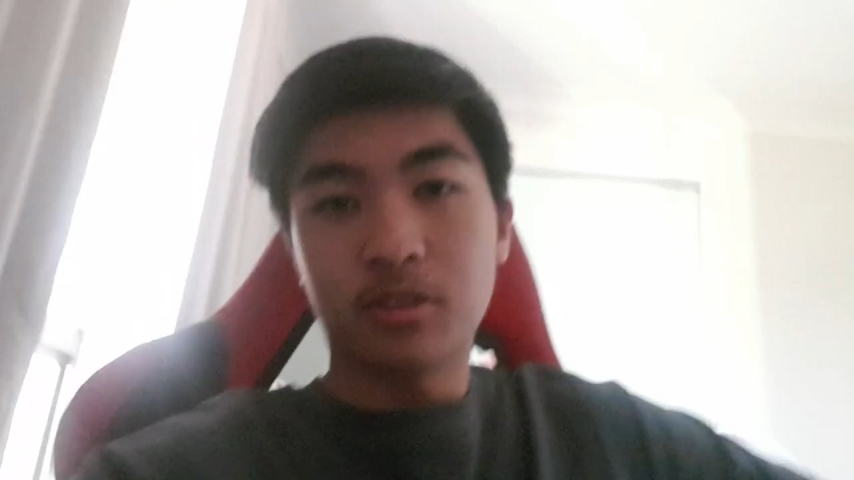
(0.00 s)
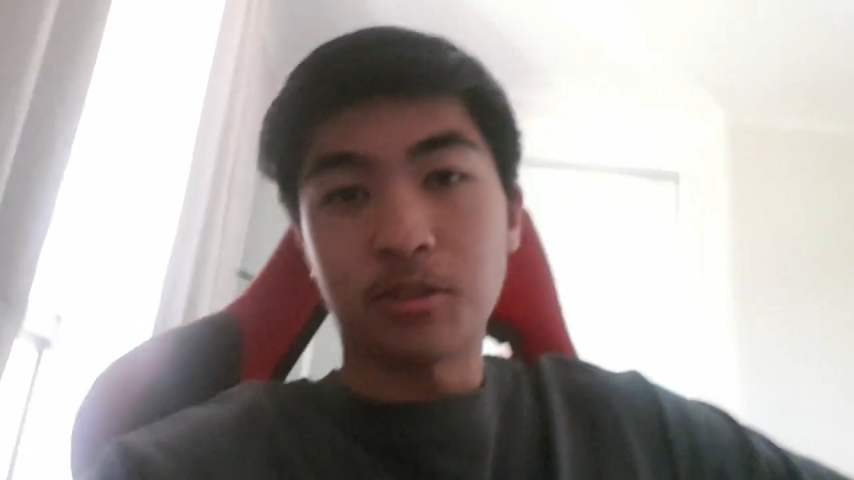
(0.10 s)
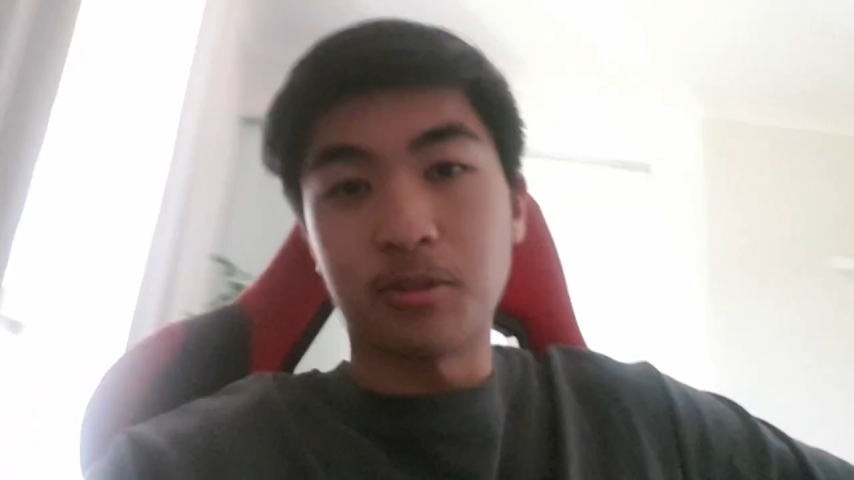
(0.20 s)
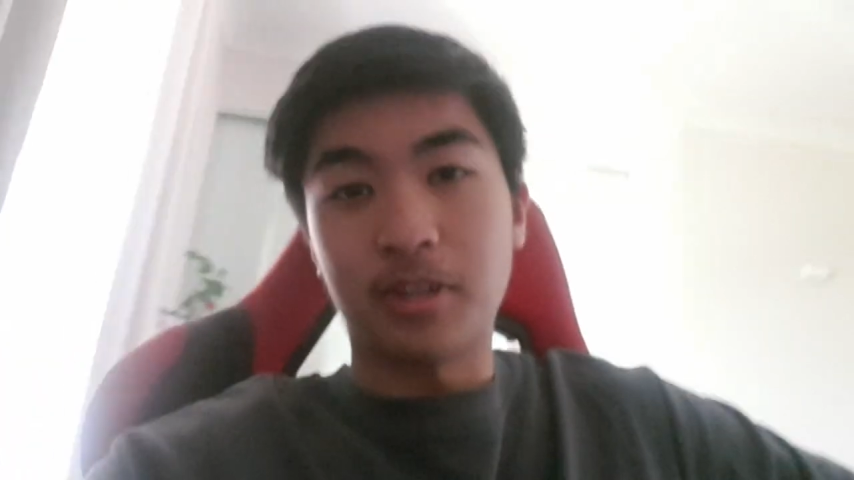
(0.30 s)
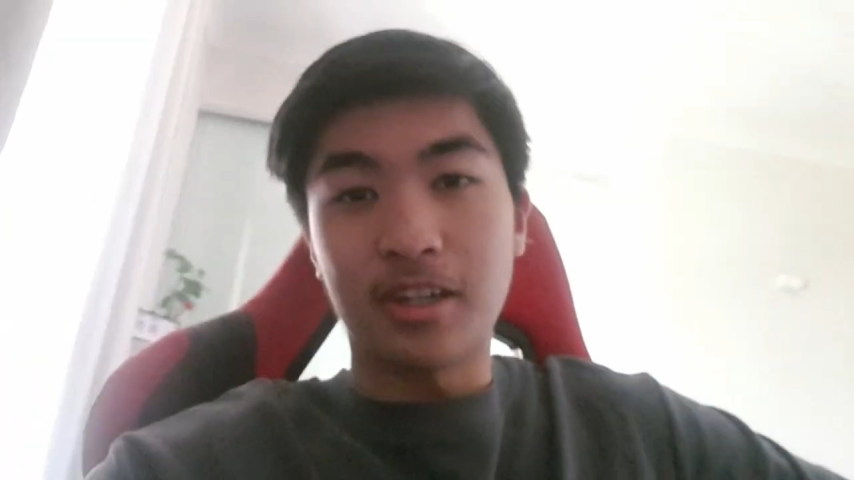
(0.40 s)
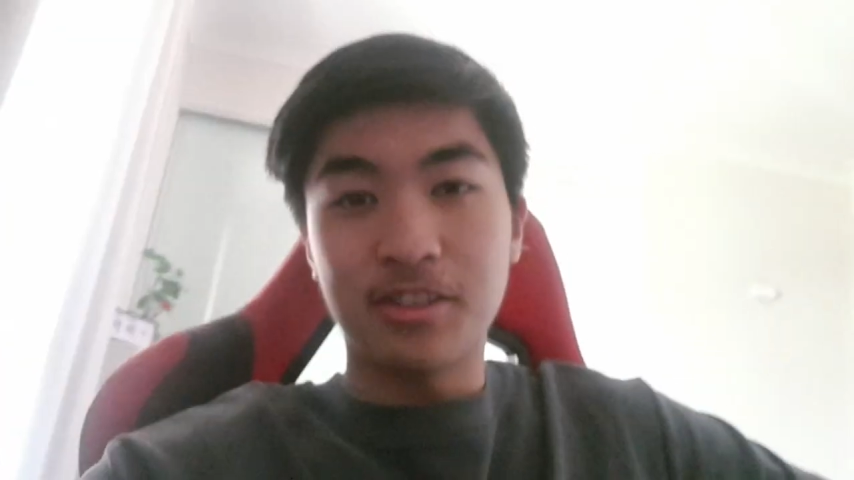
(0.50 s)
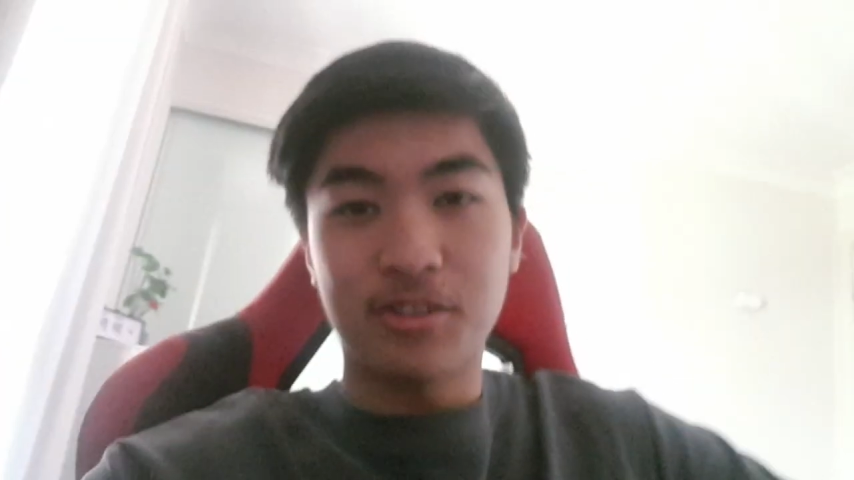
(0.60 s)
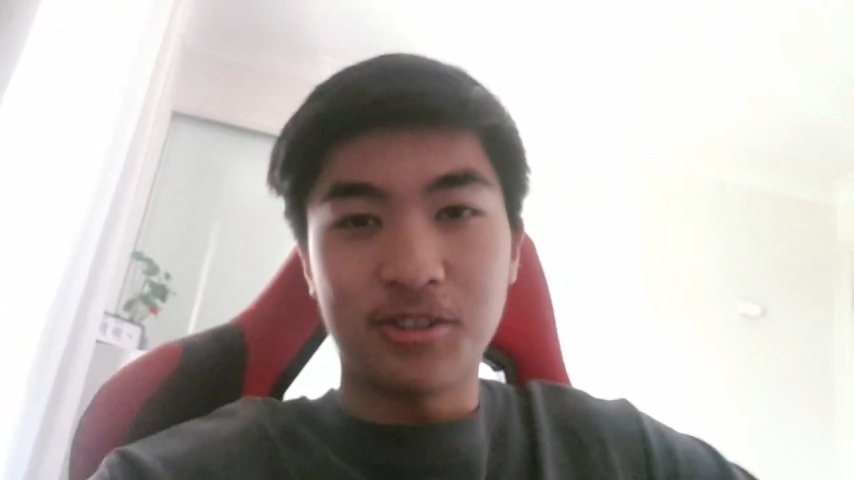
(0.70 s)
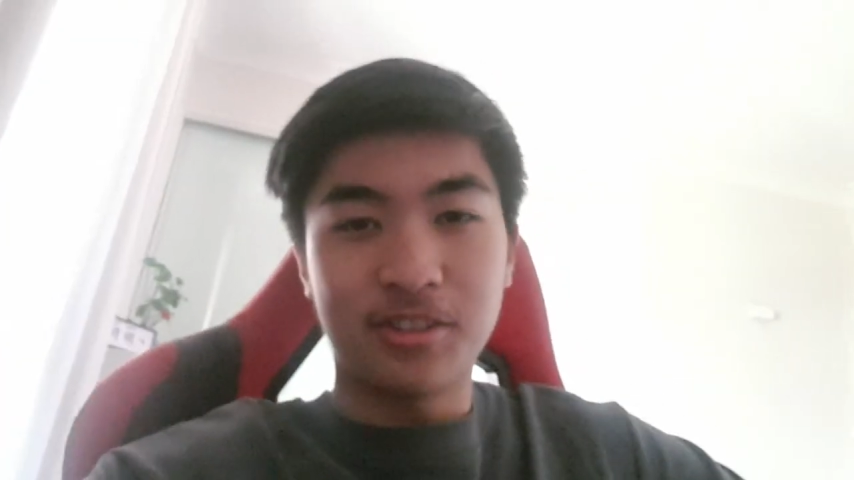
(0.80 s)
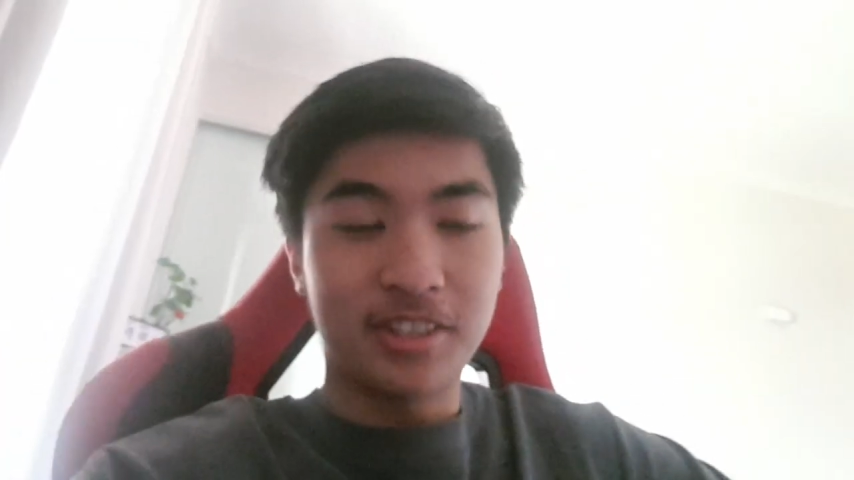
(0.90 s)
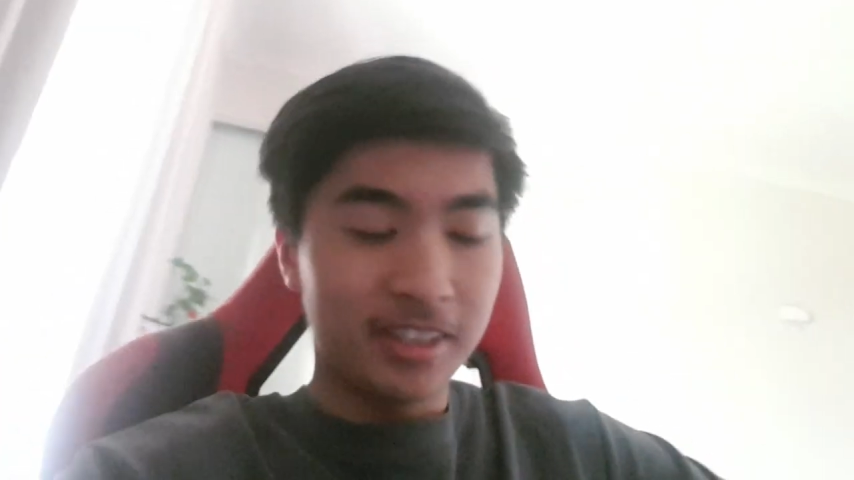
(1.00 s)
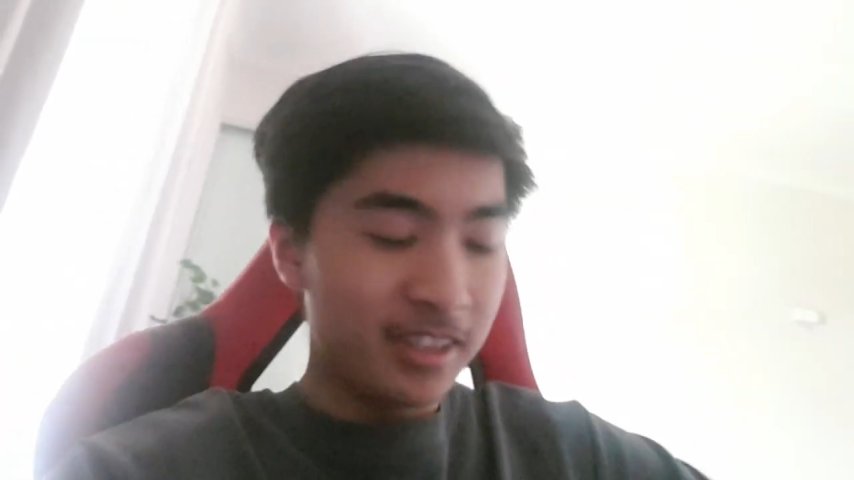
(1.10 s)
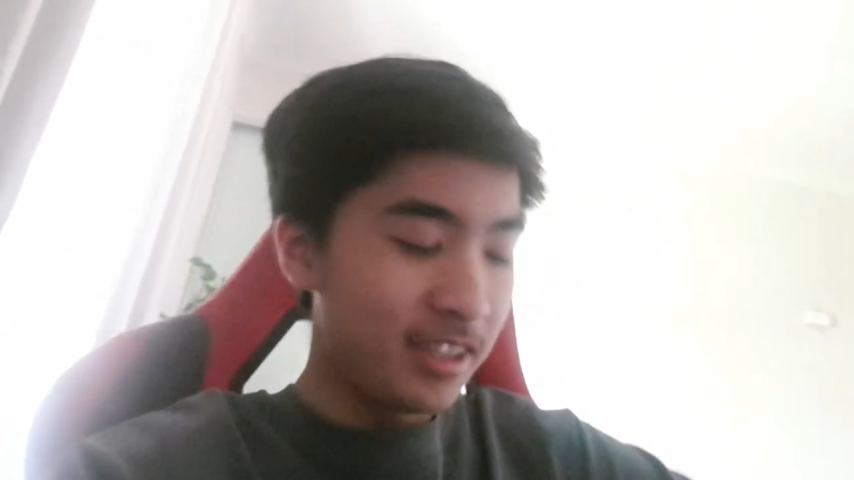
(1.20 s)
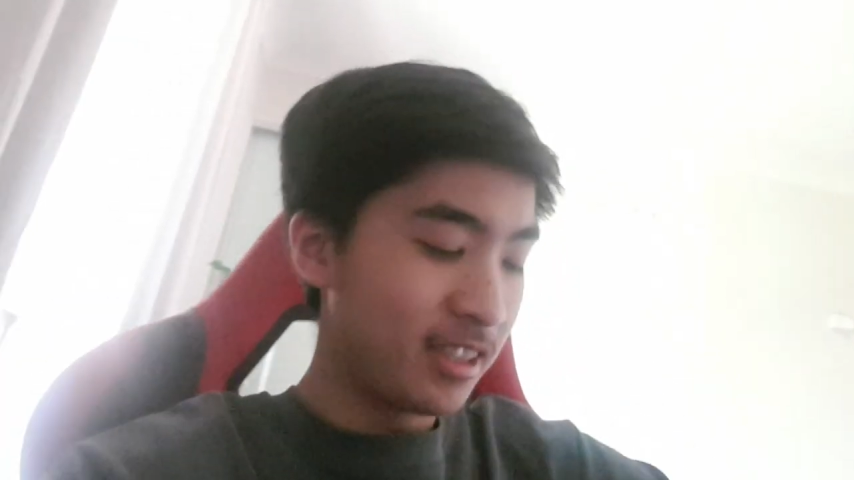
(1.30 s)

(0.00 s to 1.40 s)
So as you see,